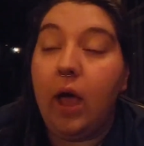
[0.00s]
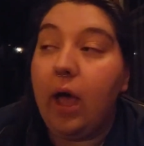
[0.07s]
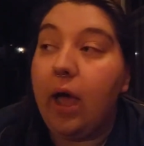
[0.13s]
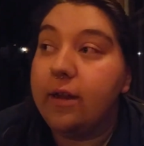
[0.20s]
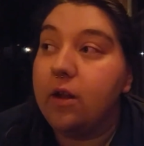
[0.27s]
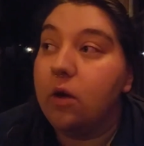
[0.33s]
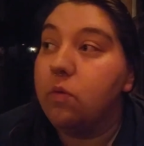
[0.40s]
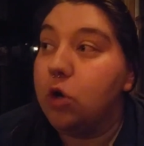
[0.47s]

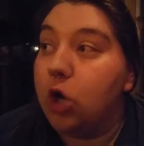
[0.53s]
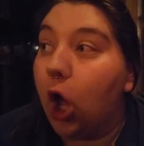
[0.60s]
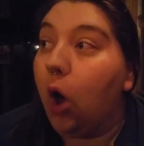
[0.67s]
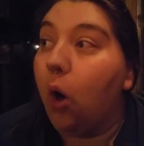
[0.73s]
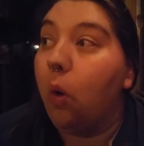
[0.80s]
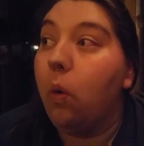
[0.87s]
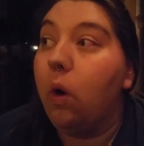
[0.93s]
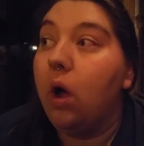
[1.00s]
I don't
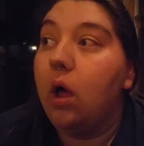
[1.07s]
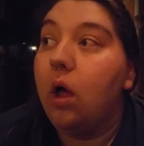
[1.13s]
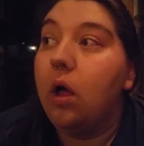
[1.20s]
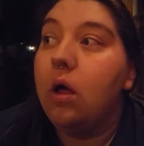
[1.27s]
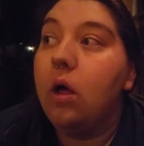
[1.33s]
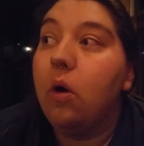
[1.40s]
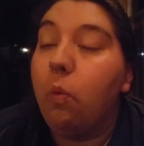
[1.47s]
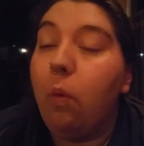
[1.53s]
know
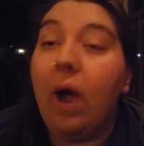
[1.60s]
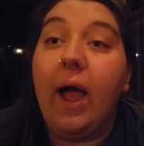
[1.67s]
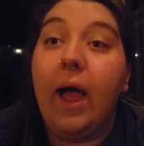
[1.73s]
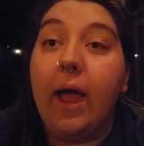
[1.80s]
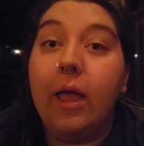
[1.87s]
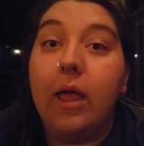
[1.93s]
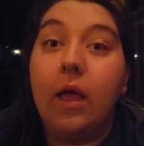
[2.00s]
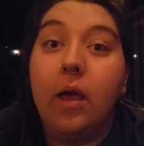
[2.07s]

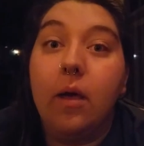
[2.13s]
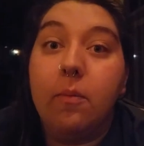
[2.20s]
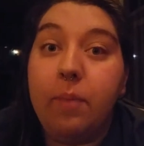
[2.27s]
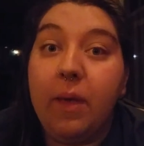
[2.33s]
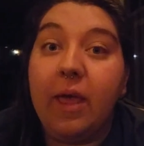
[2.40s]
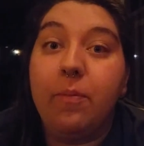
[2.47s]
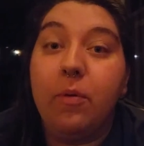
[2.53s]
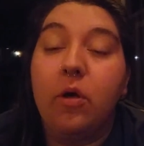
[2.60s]
why
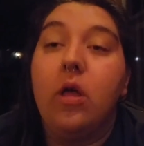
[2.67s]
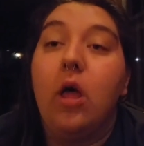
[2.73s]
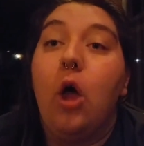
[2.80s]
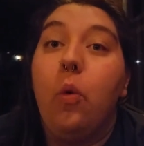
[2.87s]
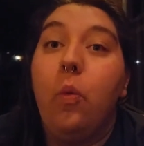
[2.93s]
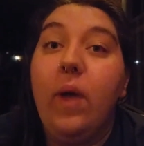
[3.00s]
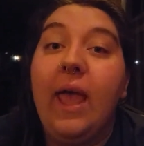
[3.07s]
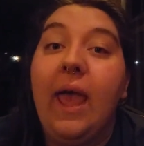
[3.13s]
people...
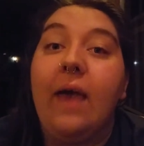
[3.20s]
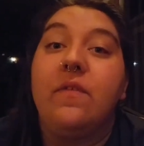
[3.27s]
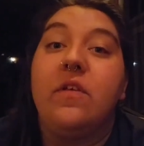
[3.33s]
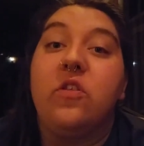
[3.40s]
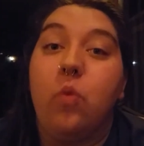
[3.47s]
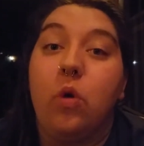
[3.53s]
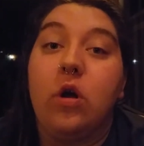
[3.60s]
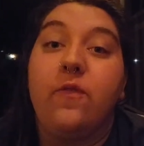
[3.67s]
We have
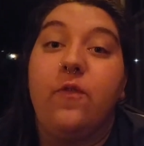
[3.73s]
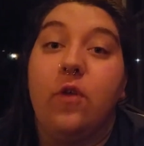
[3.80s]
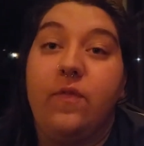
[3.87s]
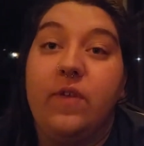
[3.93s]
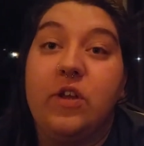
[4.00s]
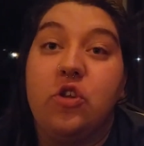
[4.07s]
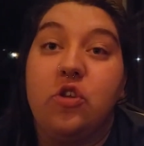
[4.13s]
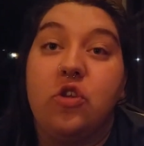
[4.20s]
these wonderful
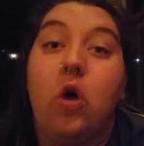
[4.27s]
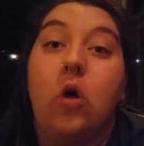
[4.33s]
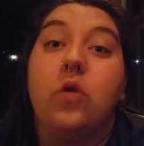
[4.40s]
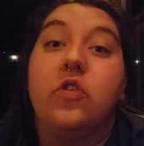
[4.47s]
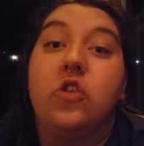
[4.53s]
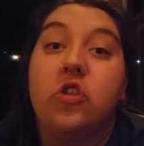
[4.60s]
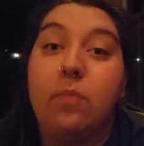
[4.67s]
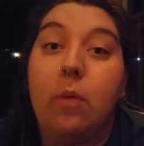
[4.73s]
inventions
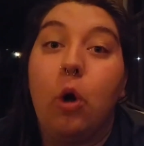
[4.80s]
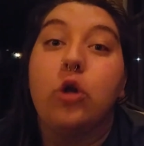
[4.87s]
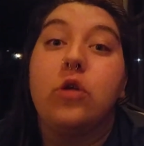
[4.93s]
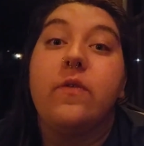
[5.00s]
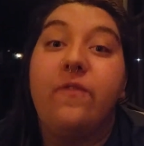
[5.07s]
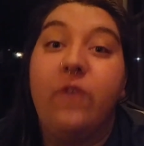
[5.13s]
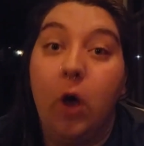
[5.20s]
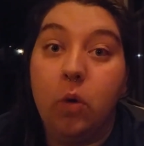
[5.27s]
called
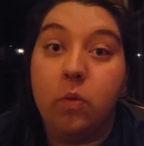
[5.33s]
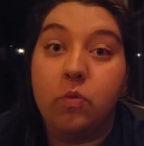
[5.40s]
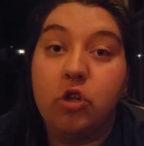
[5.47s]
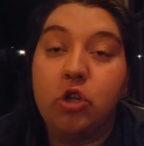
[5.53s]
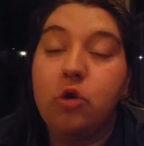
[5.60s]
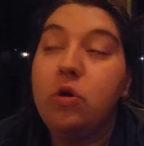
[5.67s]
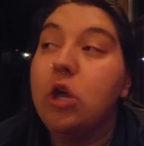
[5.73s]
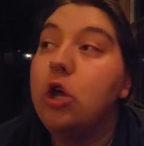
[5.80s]
smartphones.
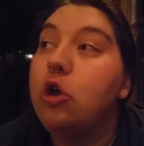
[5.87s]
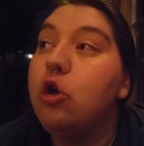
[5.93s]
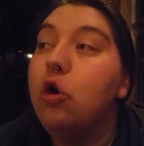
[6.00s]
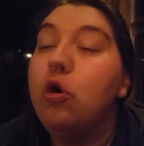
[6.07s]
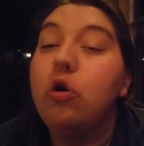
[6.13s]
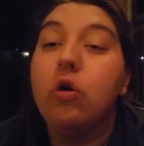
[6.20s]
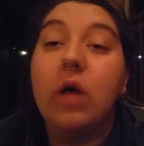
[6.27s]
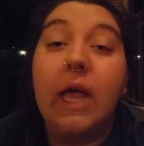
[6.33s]
You can
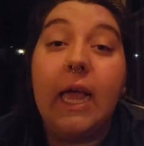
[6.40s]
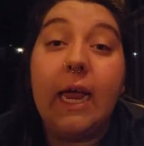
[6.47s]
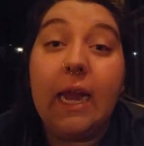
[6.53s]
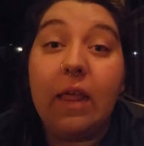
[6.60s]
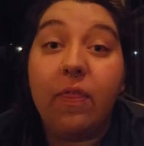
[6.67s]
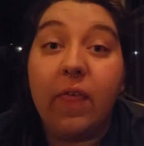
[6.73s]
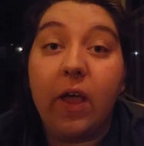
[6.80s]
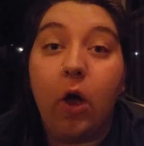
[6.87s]
Google
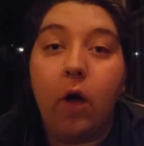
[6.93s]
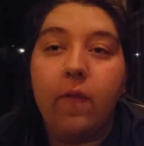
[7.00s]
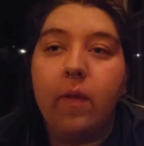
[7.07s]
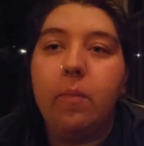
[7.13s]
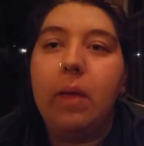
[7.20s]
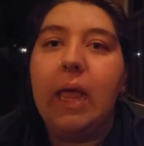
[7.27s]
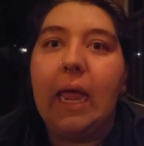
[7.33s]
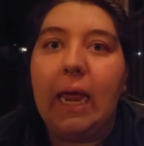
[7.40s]
anything on
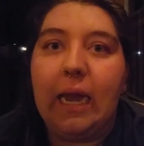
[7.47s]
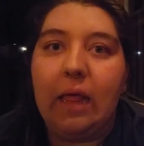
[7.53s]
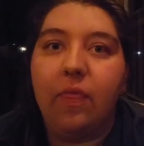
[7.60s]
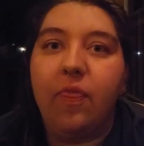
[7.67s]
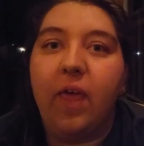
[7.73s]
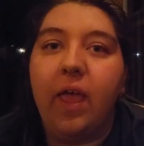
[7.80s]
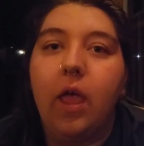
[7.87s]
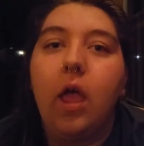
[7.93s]
them.
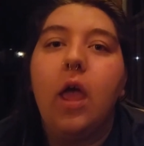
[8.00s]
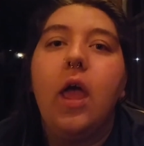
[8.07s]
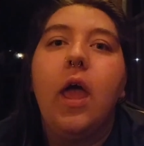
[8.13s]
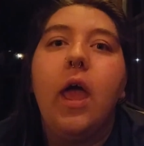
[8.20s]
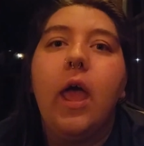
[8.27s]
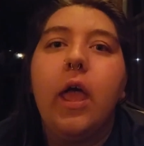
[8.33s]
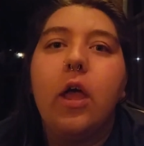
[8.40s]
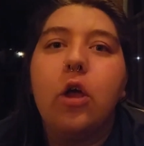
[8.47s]
Anything.
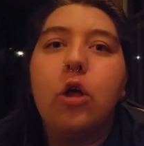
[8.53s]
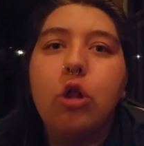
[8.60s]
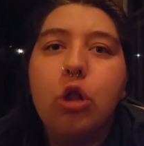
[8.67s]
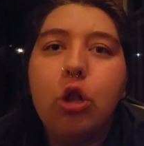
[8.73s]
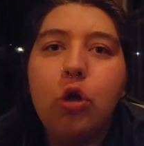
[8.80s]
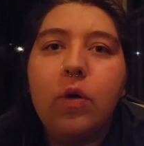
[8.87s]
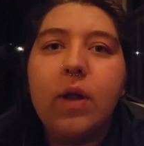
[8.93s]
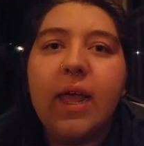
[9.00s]

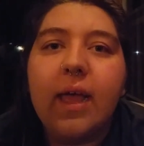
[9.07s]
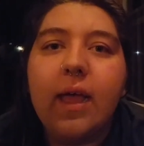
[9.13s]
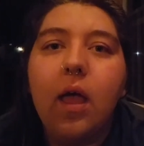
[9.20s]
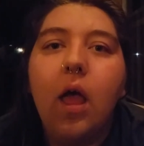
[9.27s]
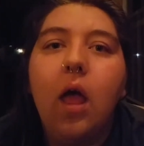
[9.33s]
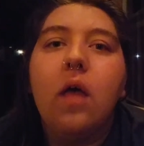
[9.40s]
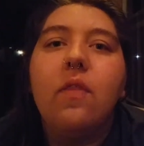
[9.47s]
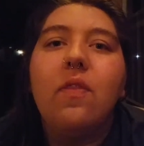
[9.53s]
Including
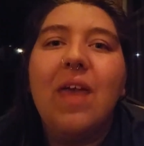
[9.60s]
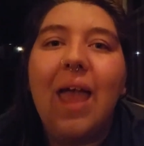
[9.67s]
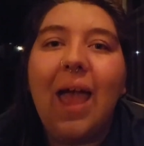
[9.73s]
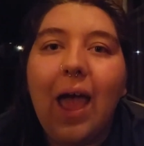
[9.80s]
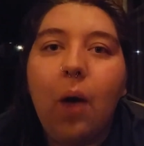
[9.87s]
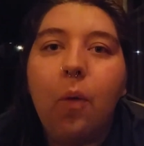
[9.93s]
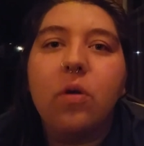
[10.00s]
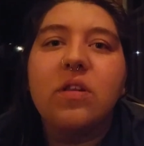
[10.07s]
the
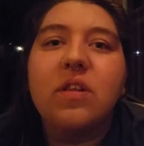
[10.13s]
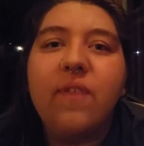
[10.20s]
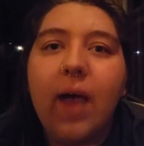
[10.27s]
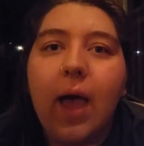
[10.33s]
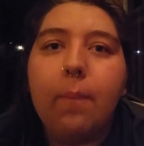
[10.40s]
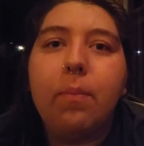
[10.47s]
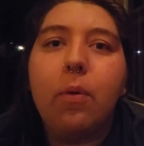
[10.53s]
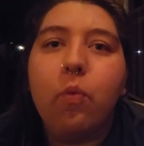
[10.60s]
hours of
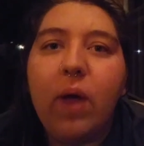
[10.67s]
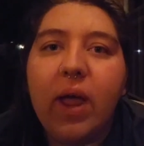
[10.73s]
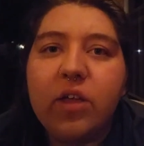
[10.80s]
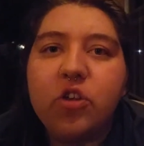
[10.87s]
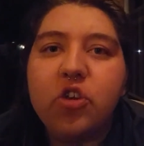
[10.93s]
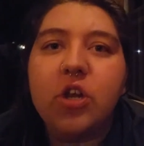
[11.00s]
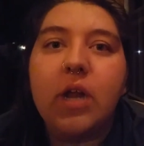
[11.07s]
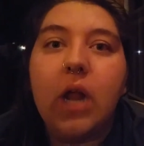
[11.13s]

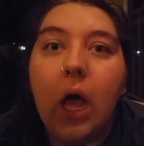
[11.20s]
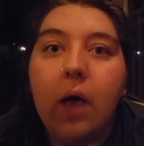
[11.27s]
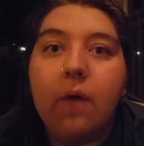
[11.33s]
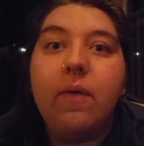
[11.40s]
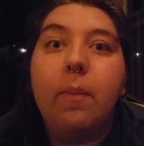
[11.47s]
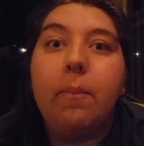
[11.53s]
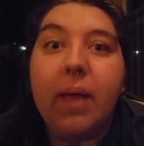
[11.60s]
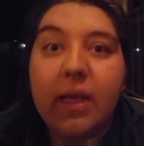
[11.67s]
operation
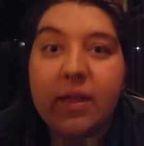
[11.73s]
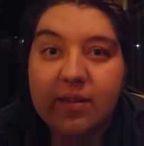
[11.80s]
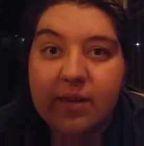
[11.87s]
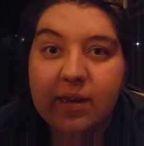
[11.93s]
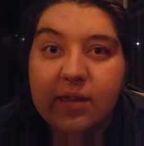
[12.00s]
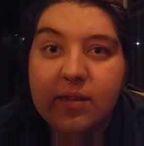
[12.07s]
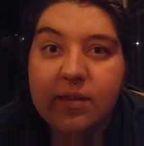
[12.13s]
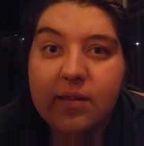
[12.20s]
of a
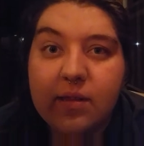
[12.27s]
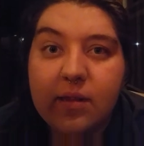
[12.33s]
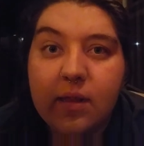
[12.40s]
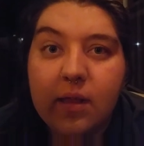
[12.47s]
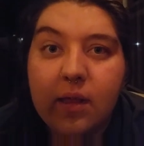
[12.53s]
business.